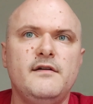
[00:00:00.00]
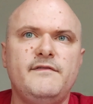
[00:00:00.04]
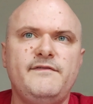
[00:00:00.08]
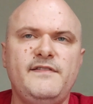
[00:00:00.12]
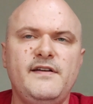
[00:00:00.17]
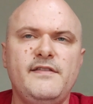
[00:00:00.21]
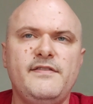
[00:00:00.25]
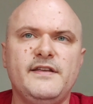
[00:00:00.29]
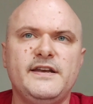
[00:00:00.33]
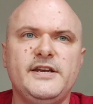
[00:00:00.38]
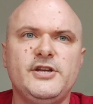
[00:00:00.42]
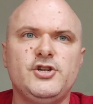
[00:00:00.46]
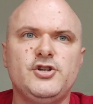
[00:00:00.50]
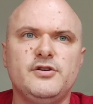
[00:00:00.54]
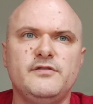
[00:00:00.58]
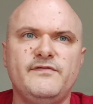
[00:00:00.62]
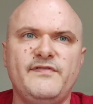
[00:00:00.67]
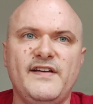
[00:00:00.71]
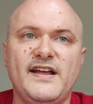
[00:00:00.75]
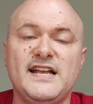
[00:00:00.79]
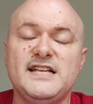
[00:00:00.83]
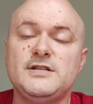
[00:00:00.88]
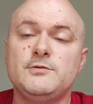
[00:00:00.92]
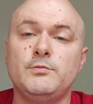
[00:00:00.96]
5th edition
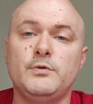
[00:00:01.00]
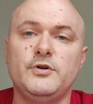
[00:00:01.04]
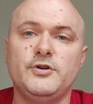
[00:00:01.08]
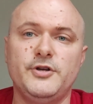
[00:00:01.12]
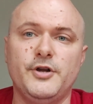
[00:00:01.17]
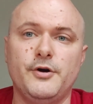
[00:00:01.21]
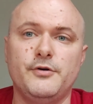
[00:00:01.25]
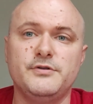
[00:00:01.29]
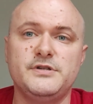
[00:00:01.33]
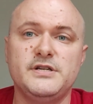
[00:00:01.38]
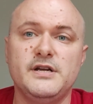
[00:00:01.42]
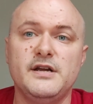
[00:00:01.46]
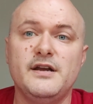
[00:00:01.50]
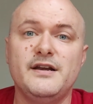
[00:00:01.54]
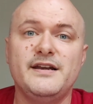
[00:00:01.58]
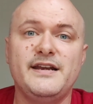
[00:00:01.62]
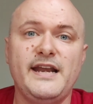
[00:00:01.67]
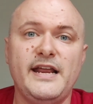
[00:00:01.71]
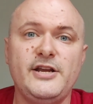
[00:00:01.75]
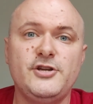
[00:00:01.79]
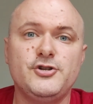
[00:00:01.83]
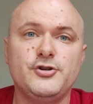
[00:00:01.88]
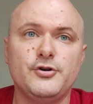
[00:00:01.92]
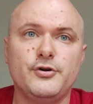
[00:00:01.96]
fans will note
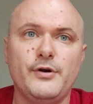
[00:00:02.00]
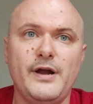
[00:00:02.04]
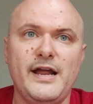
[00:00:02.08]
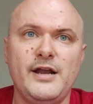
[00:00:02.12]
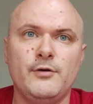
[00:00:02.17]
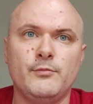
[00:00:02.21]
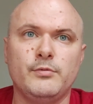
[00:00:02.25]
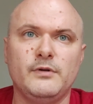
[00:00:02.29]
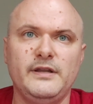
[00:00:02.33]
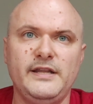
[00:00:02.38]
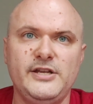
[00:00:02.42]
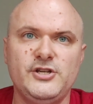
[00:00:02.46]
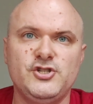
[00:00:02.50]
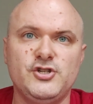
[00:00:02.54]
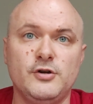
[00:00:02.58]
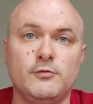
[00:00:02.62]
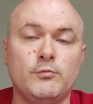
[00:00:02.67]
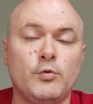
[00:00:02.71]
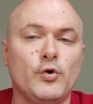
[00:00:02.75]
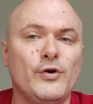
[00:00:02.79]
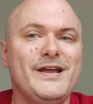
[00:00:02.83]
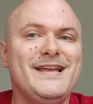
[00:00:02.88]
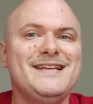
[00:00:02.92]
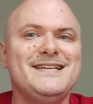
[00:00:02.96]
nature and
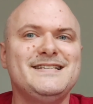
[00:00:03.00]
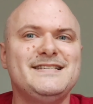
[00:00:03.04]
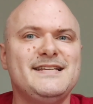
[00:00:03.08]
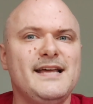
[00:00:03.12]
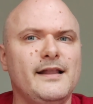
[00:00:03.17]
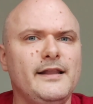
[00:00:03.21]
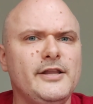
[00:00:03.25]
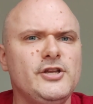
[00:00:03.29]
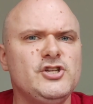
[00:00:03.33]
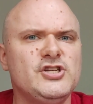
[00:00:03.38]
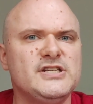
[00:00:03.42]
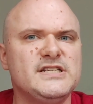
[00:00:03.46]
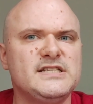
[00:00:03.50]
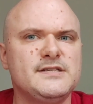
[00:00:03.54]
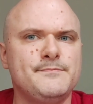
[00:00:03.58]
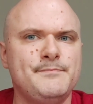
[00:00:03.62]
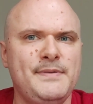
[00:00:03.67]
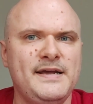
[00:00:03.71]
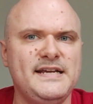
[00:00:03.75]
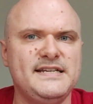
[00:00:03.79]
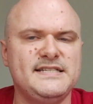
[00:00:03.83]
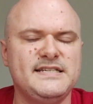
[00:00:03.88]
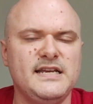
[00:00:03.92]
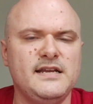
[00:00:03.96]
religion were
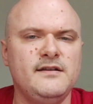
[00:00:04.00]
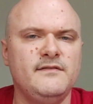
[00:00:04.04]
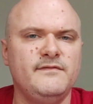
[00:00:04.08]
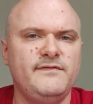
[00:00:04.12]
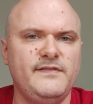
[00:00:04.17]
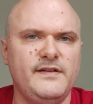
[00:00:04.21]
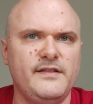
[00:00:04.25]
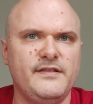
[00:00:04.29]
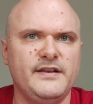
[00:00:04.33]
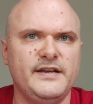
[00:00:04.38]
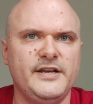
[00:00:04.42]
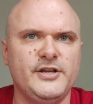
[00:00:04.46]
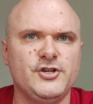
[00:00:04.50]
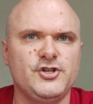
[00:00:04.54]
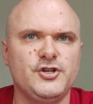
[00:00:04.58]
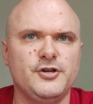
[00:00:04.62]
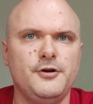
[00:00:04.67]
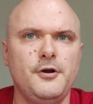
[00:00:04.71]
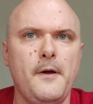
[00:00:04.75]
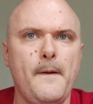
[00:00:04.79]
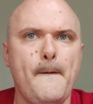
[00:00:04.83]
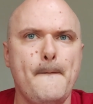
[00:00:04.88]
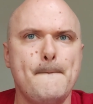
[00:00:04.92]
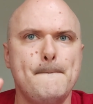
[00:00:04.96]
intelligence-based in 5th
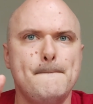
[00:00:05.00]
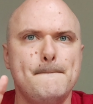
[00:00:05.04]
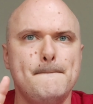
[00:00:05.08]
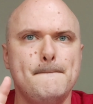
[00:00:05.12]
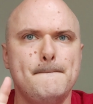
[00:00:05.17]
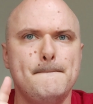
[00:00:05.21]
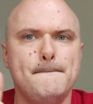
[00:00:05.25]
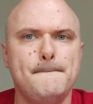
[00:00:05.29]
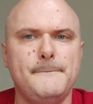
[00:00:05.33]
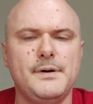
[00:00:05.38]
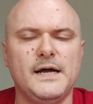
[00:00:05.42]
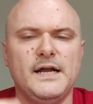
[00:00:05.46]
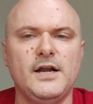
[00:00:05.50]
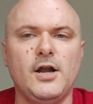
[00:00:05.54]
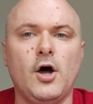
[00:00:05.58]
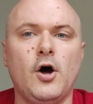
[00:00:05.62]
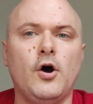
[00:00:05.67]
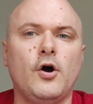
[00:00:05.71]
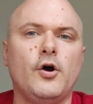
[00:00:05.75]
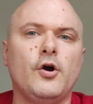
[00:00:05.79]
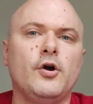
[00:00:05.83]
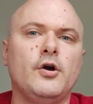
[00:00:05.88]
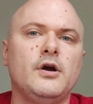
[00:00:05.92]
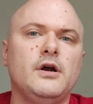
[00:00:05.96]
edition, but
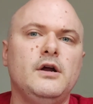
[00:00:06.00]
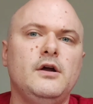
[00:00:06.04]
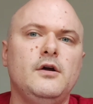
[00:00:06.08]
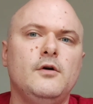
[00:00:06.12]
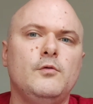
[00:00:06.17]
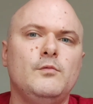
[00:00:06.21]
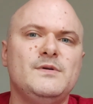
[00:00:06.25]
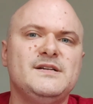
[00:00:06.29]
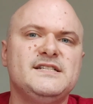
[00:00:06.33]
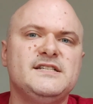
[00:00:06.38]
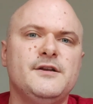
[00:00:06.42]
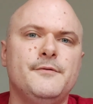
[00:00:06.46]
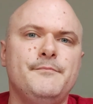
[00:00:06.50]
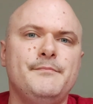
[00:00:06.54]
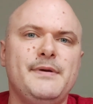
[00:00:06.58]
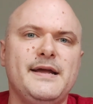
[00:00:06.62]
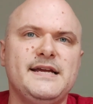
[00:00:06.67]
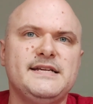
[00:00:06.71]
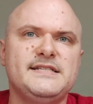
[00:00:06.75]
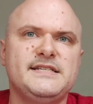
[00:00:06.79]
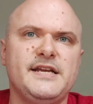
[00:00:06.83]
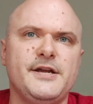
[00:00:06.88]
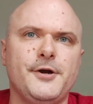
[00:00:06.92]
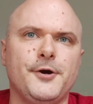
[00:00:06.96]
are
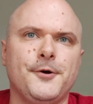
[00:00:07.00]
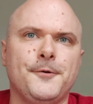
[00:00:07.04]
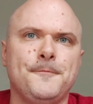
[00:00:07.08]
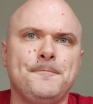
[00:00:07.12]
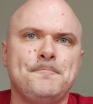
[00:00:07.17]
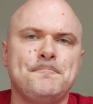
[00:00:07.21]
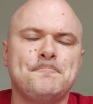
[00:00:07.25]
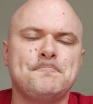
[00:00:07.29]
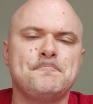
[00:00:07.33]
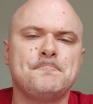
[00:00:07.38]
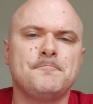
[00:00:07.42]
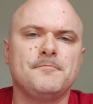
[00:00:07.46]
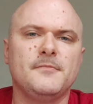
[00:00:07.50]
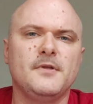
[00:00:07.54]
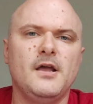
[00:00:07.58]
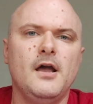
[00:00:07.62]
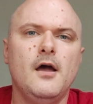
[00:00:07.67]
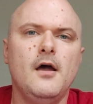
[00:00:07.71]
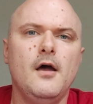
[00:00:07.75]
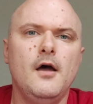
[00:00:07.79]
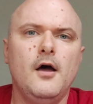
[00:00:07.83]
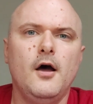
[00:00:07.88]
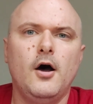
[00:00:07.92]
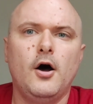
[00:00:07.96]
wisdom-based here.
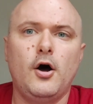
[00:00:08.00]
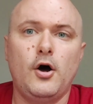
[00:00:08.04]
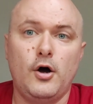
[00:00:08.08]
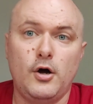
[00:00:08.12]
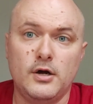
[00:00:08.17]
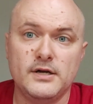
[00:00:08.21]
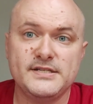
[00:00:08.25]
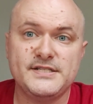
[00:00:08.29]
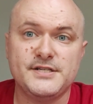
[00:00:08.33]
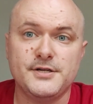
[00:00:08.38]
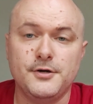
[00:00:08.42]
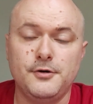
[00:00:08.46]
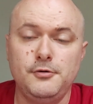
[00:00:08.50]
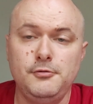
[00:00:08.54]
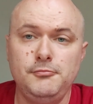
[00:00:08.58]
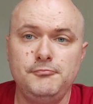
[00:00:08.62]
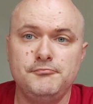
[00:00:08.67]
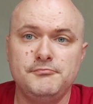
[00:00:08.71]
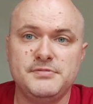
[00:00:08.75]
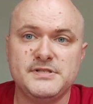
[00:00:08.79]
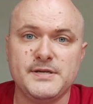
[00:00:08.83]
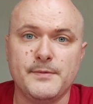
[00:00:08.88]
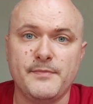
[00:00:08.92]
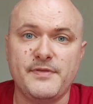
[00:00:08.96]

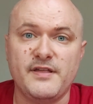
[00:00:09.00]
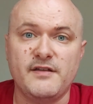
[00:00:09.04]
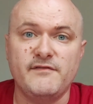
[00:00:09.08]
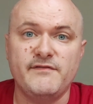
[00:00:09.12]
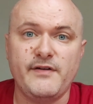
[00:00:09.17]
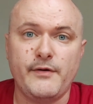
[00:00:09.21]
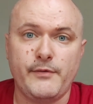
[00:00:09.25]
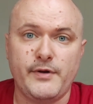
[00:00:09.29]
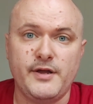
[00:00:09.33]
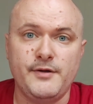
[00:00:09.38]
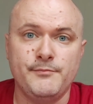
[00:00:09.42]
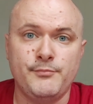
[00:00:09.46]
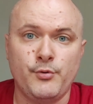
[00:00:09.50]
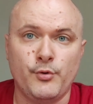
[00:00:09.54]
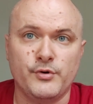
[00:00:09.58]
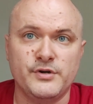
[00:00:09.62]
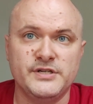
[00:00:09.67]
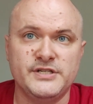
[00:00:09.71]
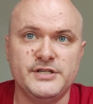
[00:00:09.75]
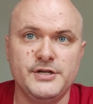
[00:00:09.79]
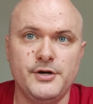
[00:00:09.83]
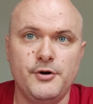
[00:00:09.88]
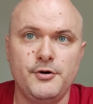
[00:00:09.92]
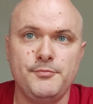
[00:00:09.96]
Also, something very
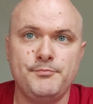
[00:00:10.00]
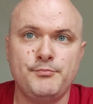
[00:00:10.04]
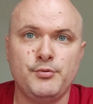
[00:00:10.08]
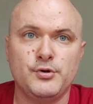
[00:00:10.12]
important to note,